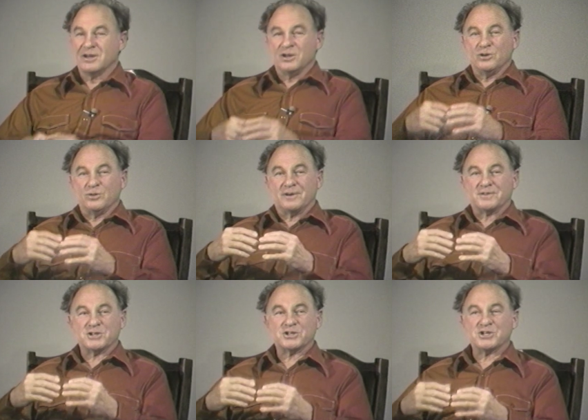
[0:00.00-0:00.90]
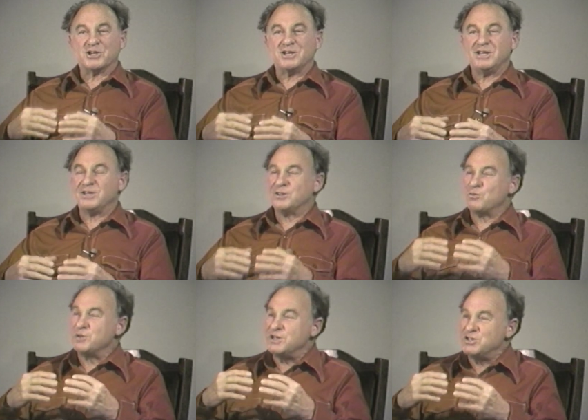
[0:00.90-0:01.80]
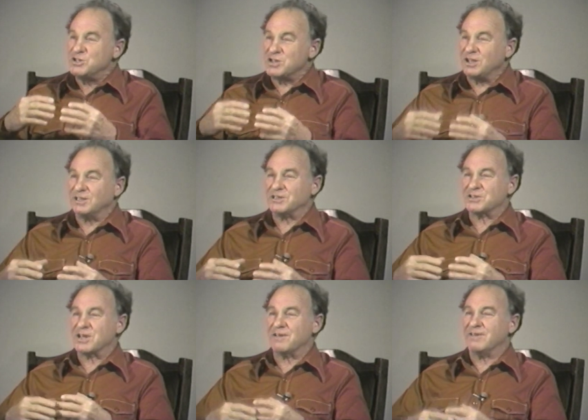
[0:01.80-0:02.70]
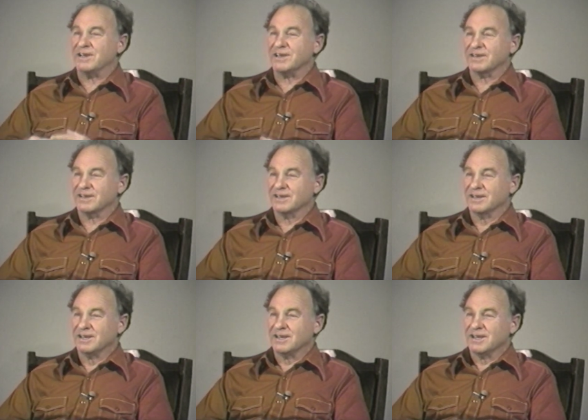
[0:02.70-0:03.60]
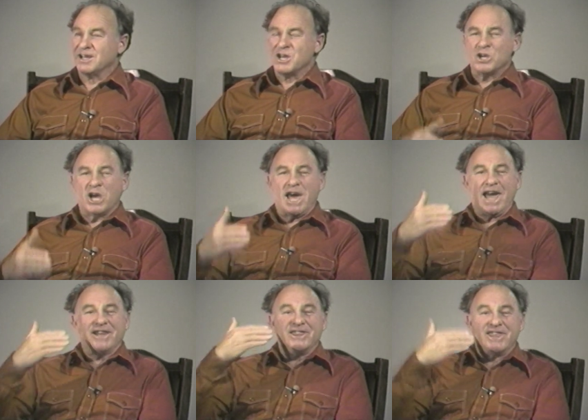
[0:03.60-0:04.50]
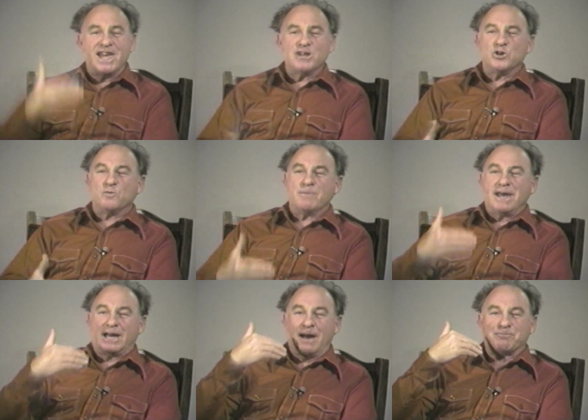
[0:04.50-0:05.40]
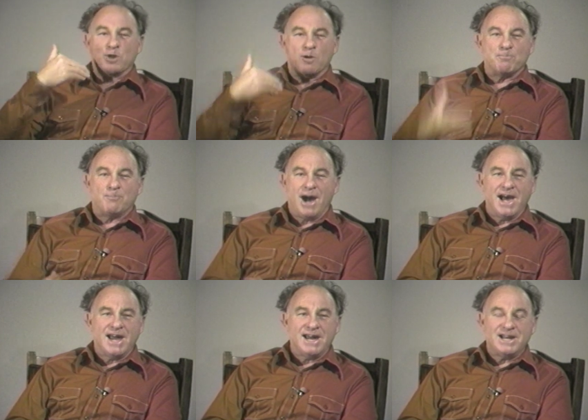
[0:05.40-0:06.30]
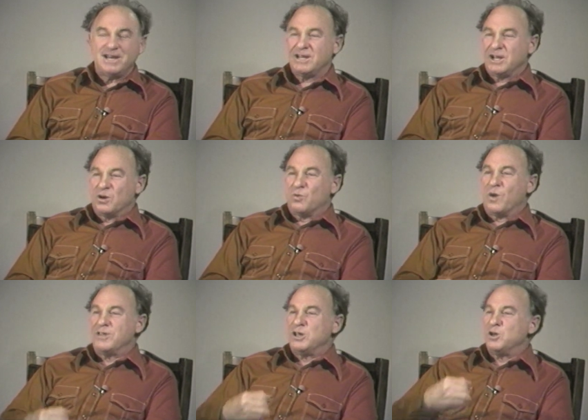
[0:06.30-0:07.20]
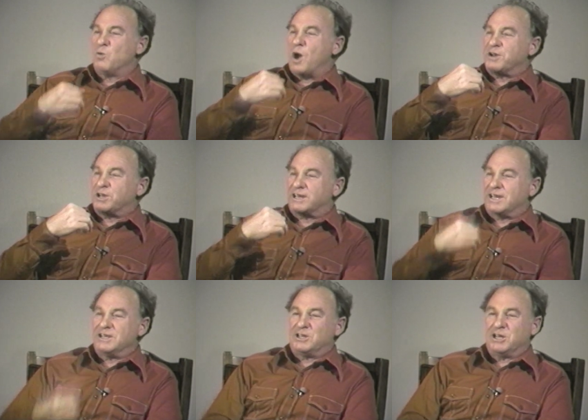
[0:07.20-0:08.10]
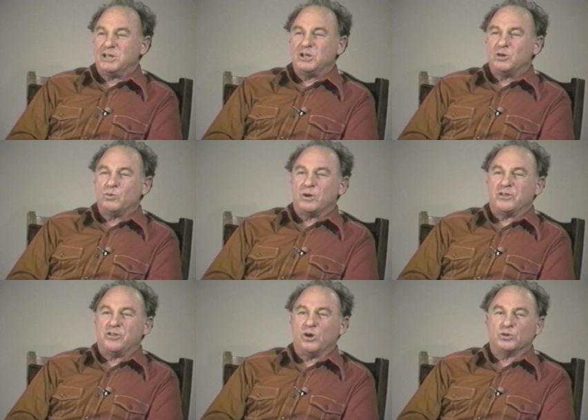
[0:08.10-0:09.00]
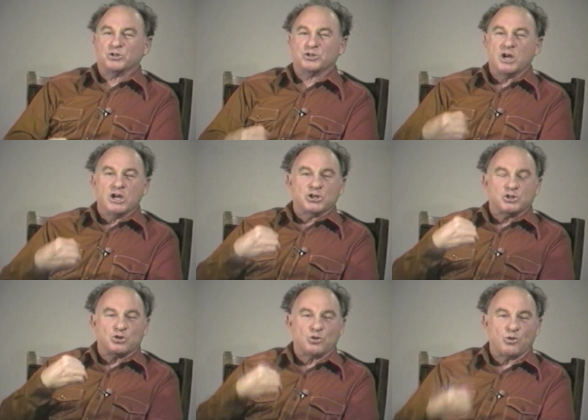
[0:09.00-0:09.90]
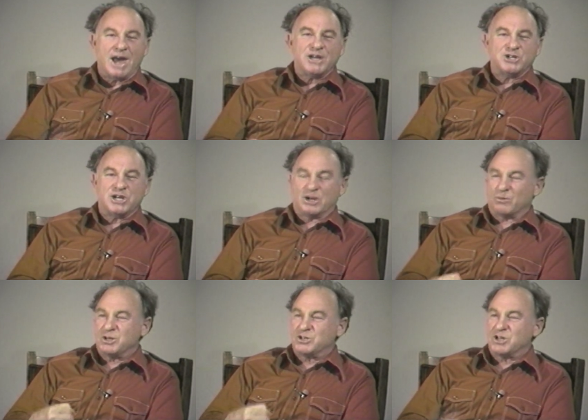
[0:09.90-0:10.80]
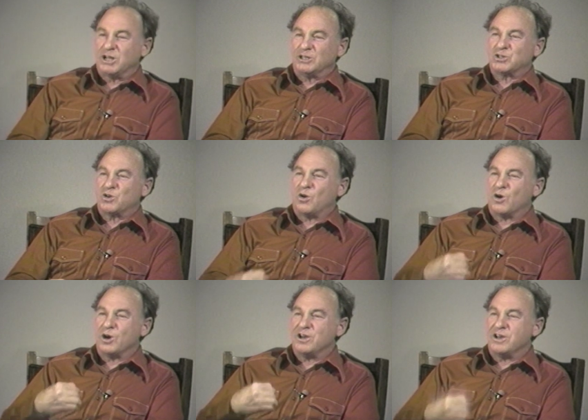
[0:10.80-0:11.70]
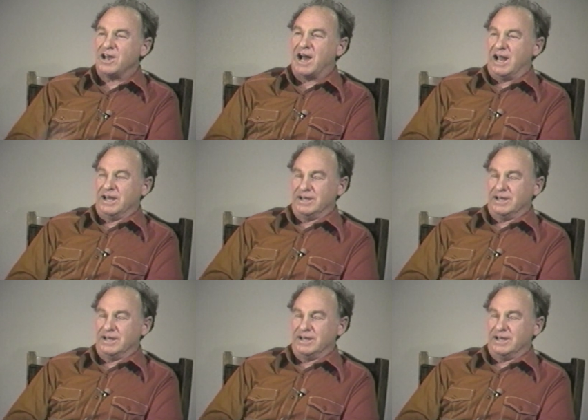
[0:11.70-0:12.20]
You have to study the results of it. And then you make up your mind whether you want to continue with those tragic results or not.